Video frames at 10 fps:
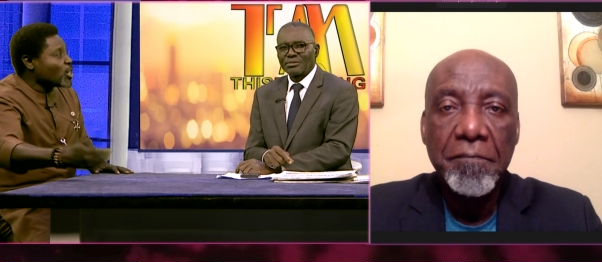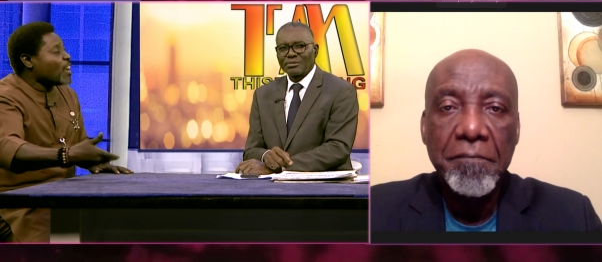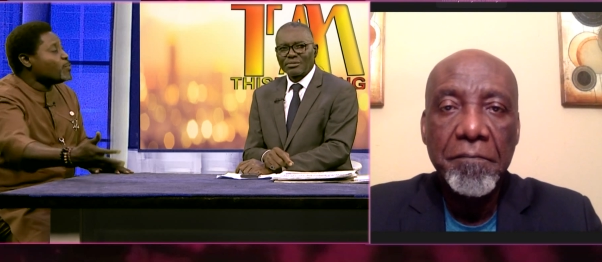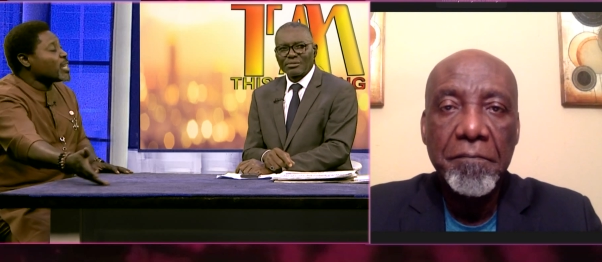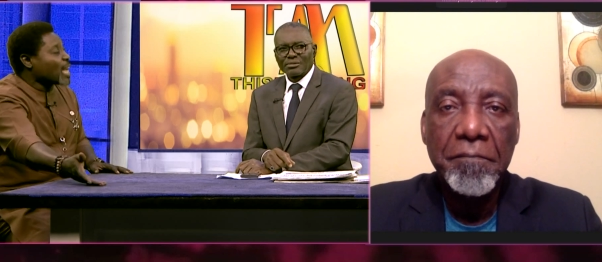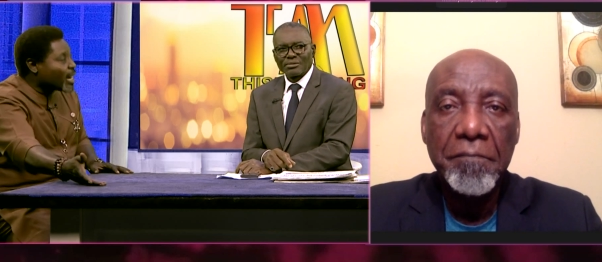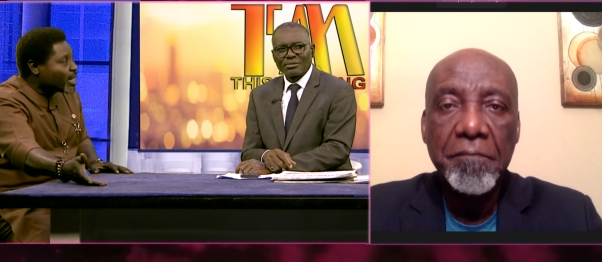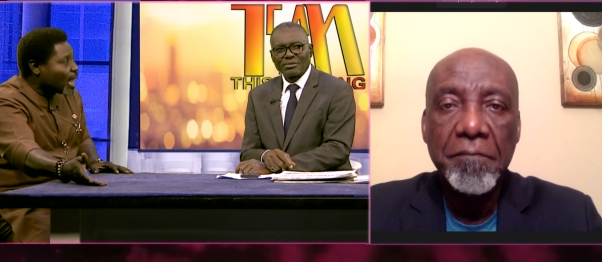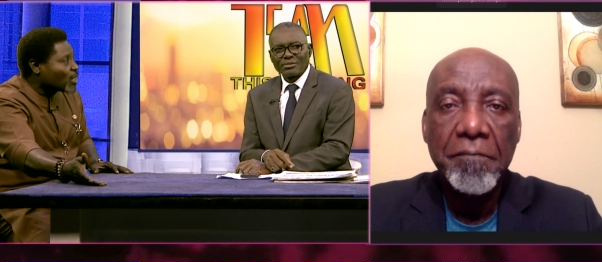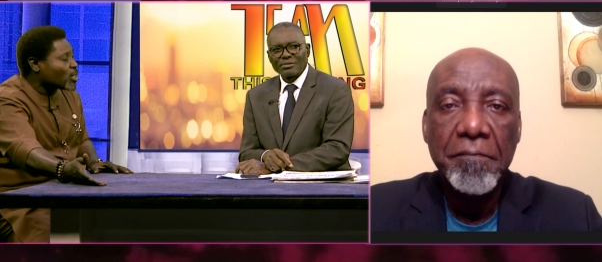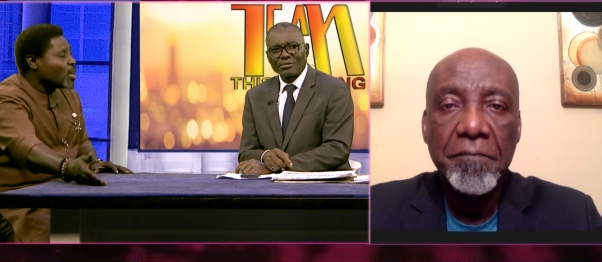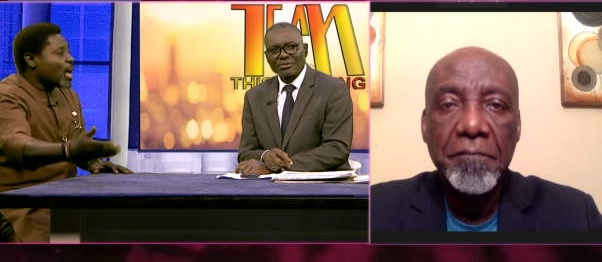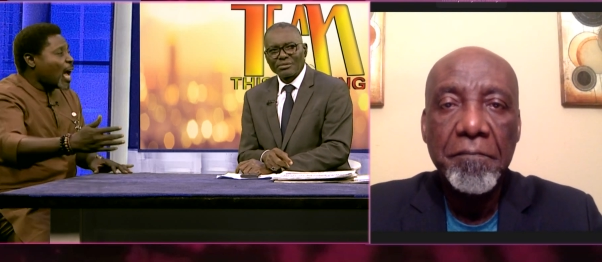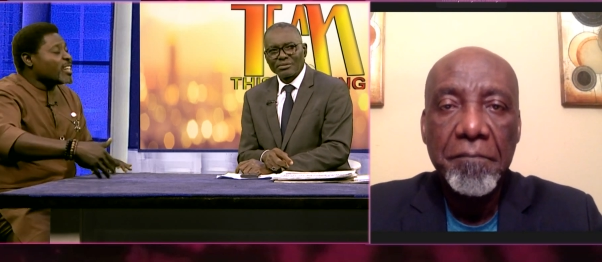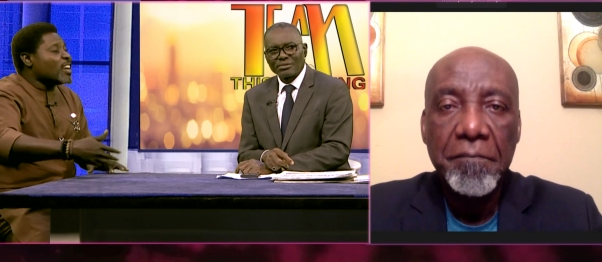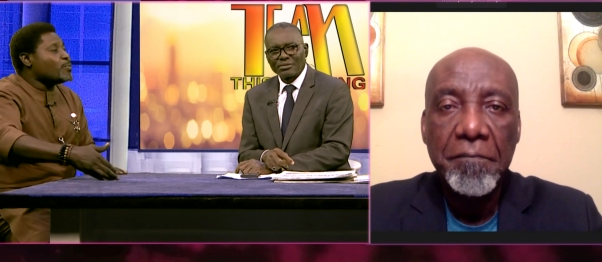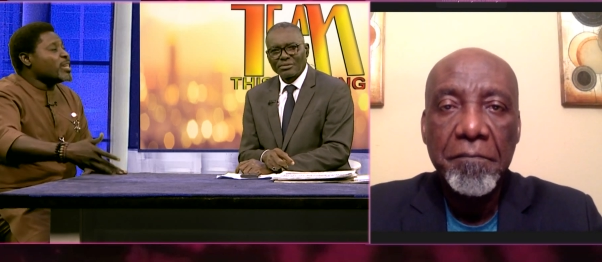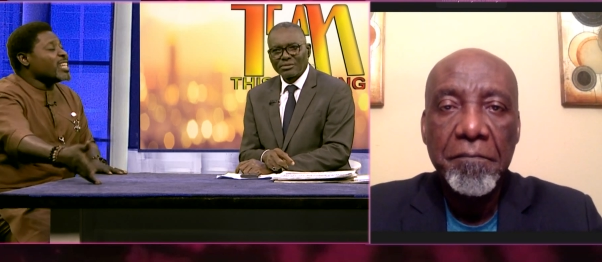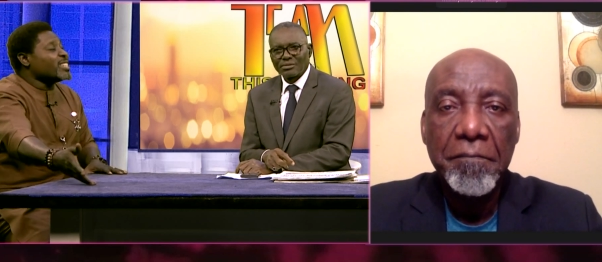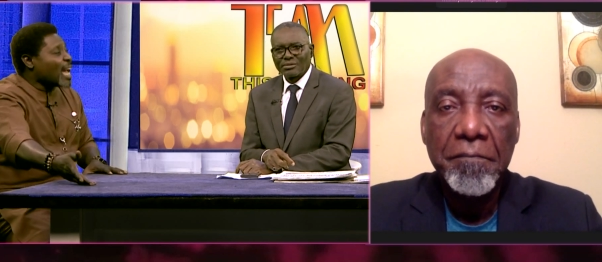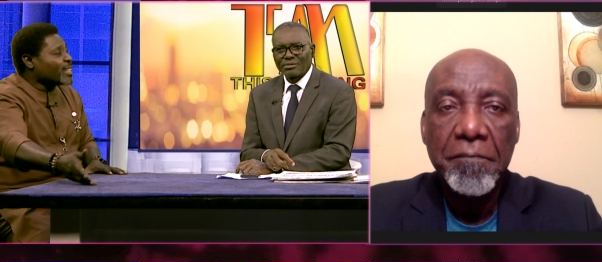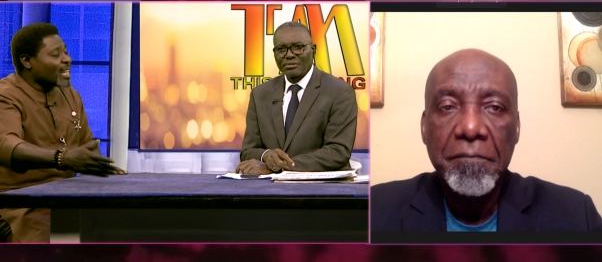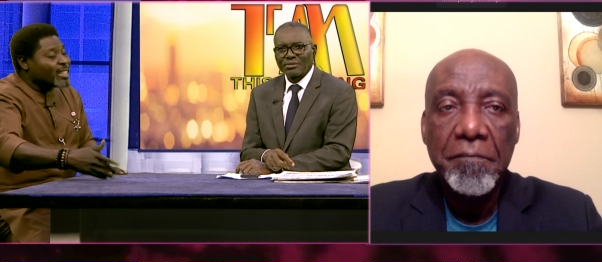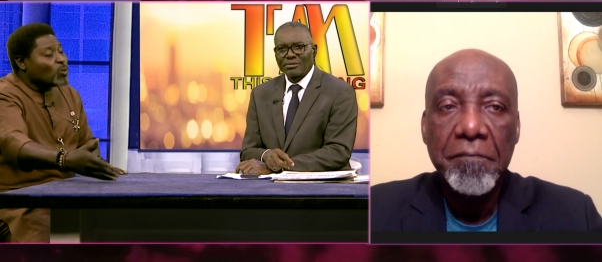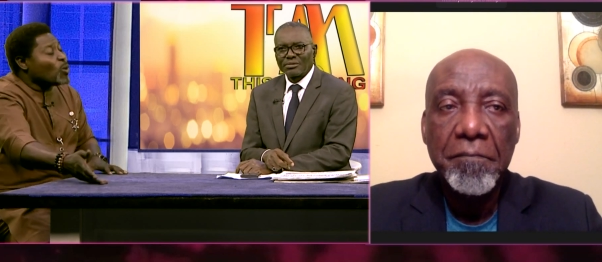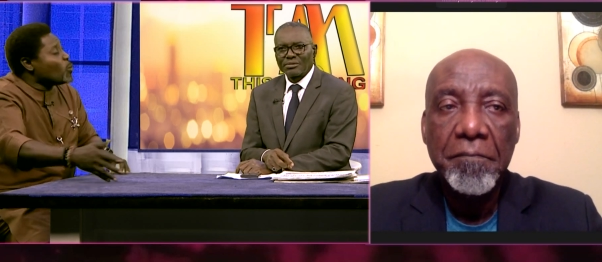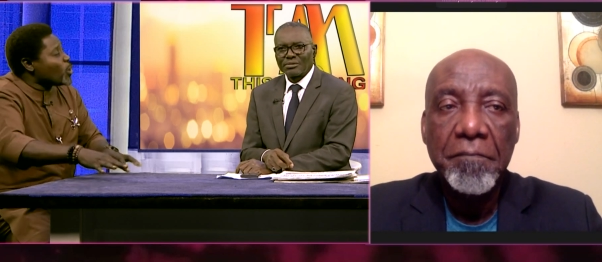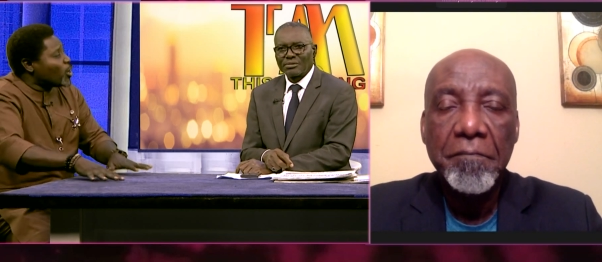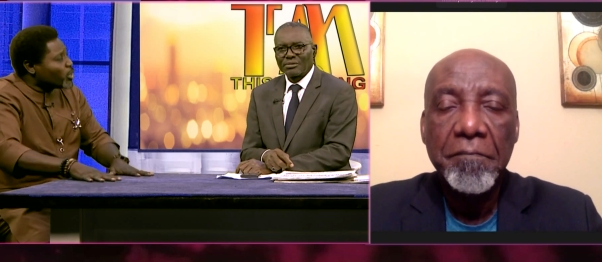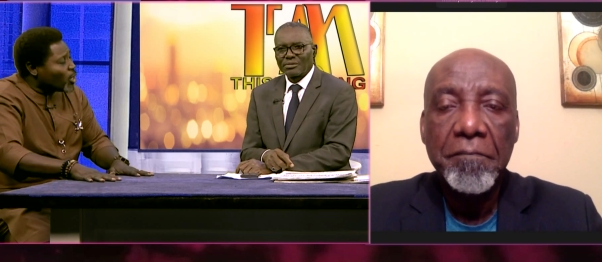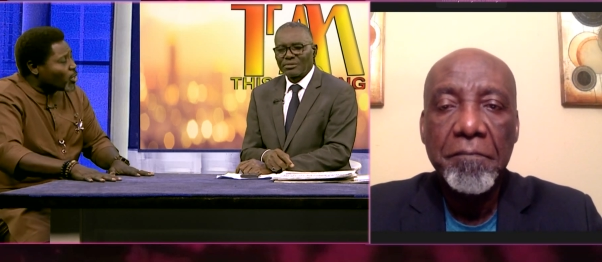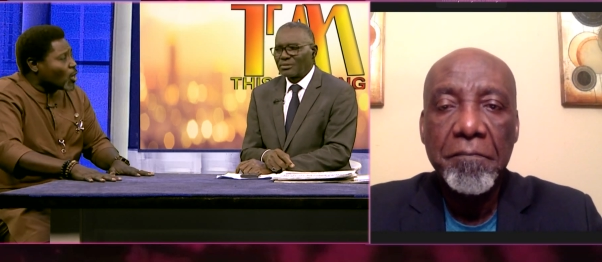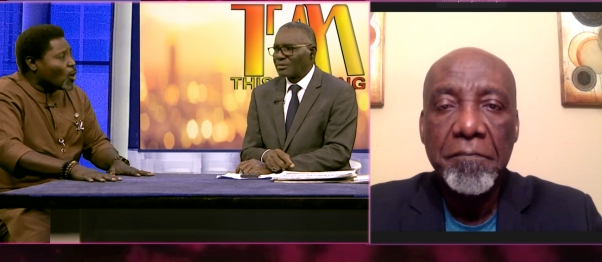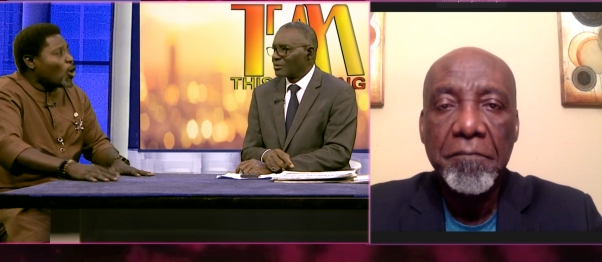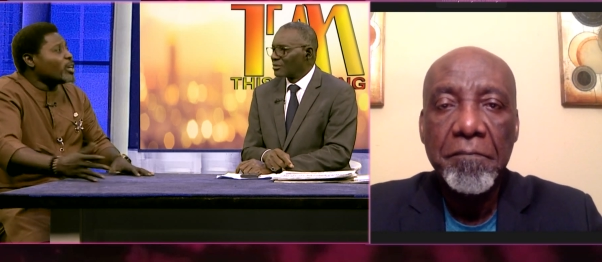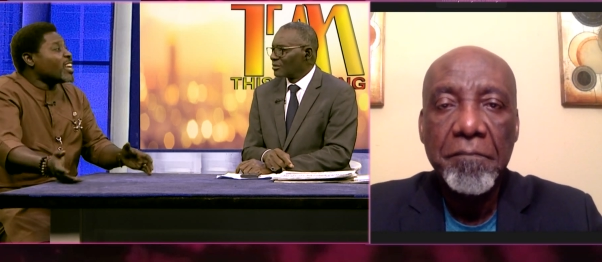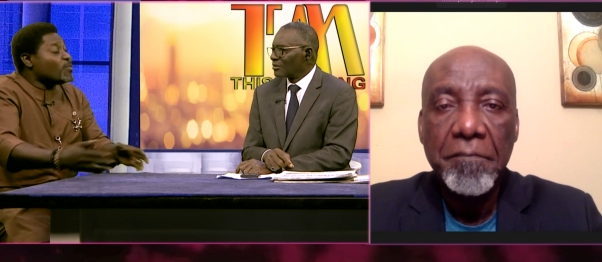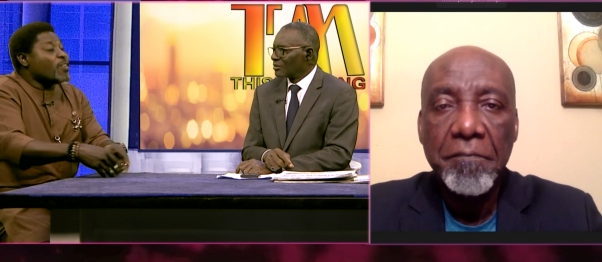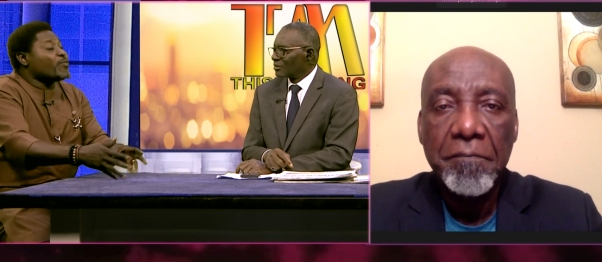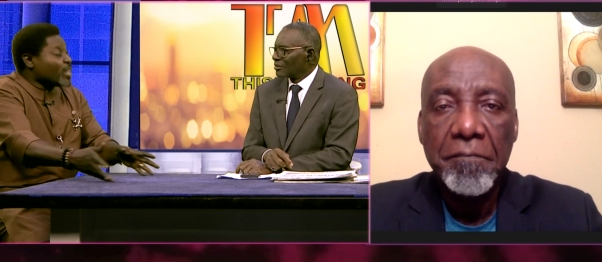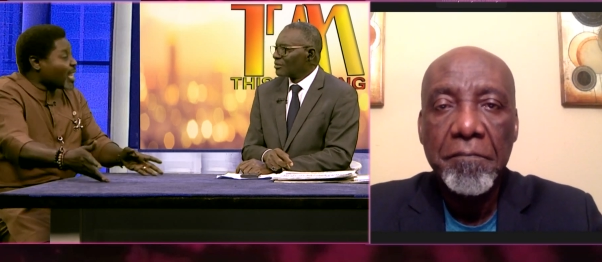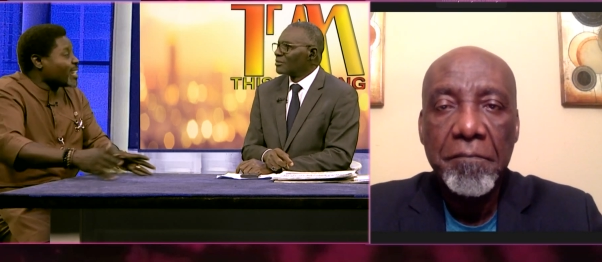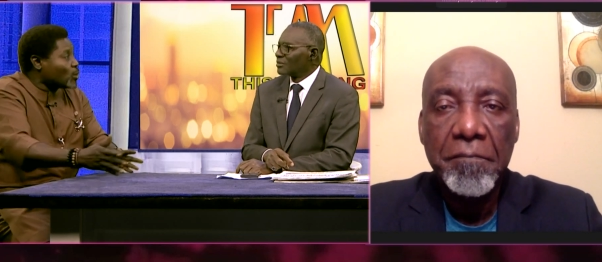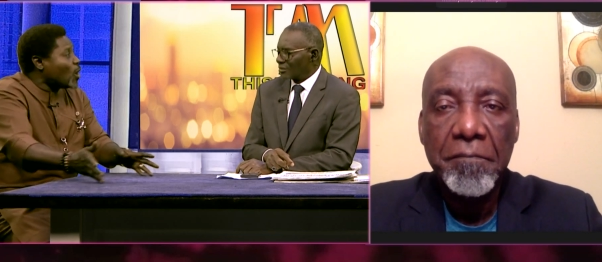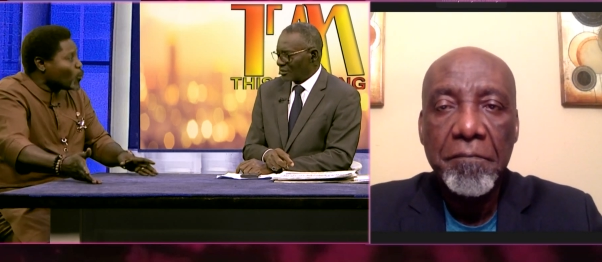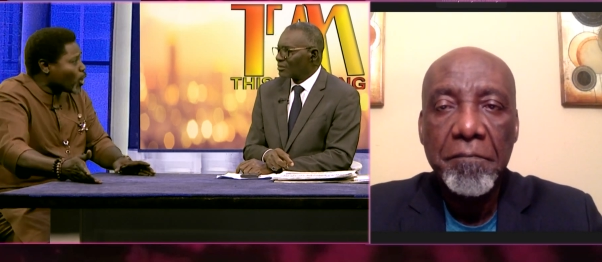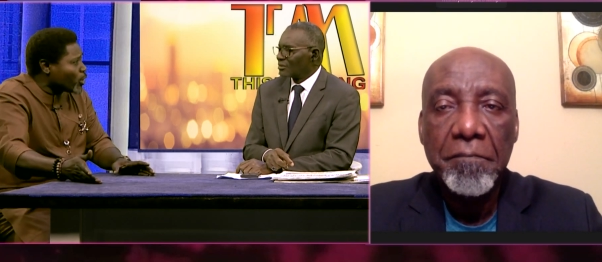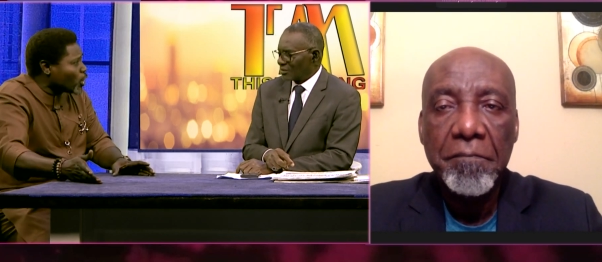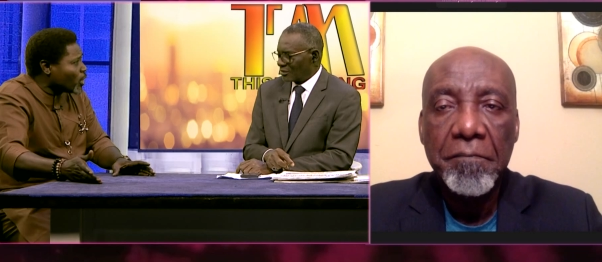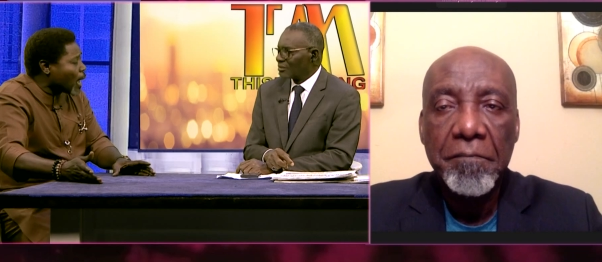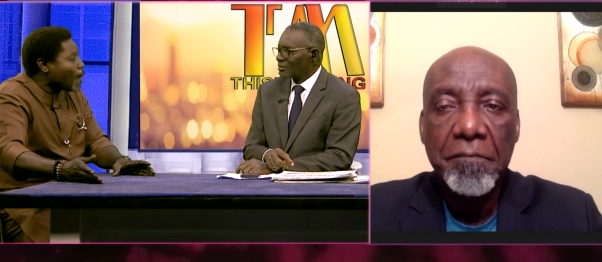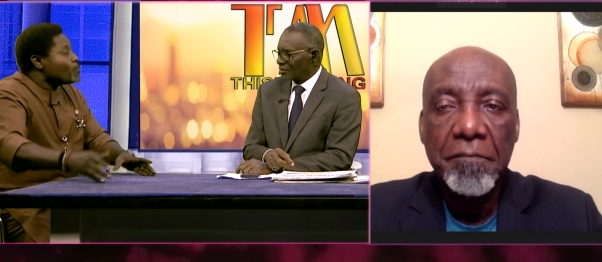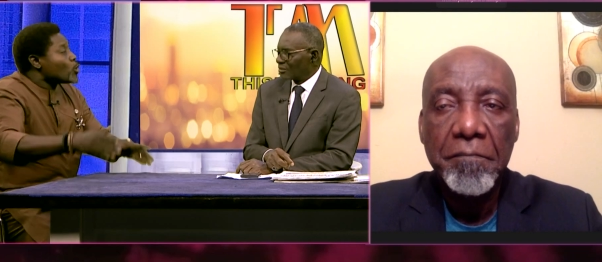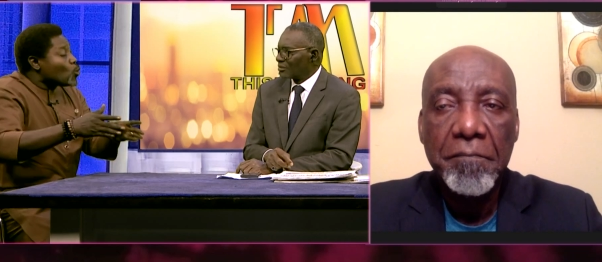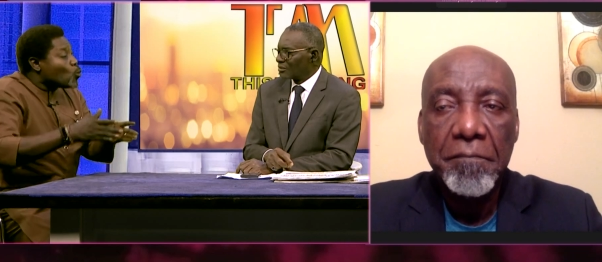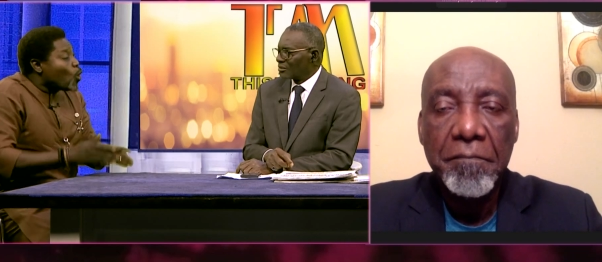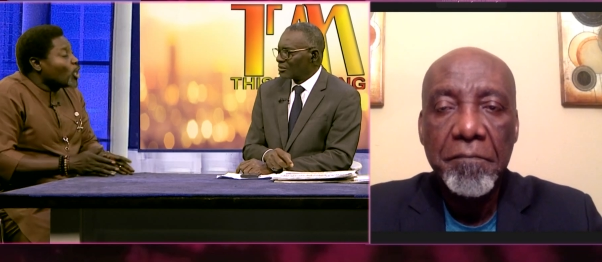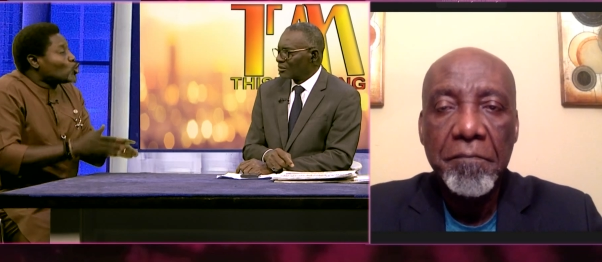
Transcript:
Speaker 1: have been carried out and they've been indicted in one way or the other, or they've been fingered in one way or the other, what